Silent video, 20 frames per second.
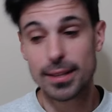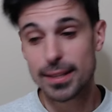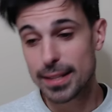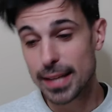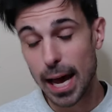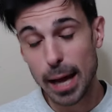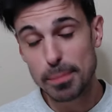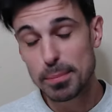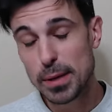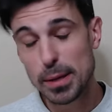
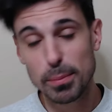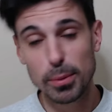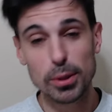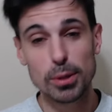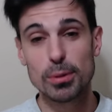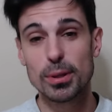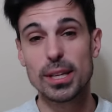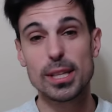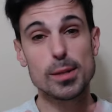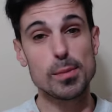Not people you
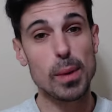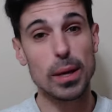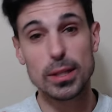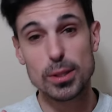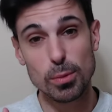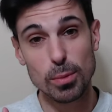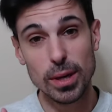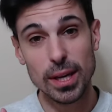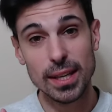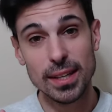would expect to
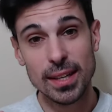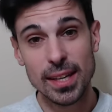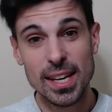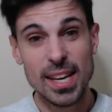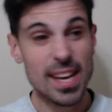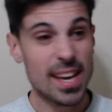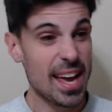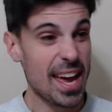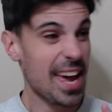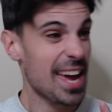win,
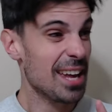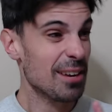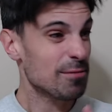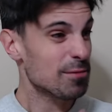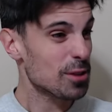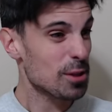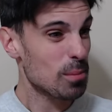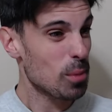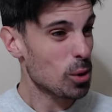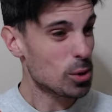and for
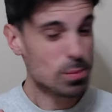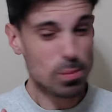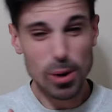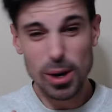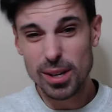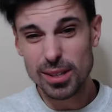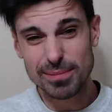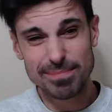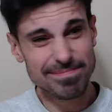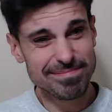the most
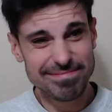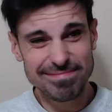part,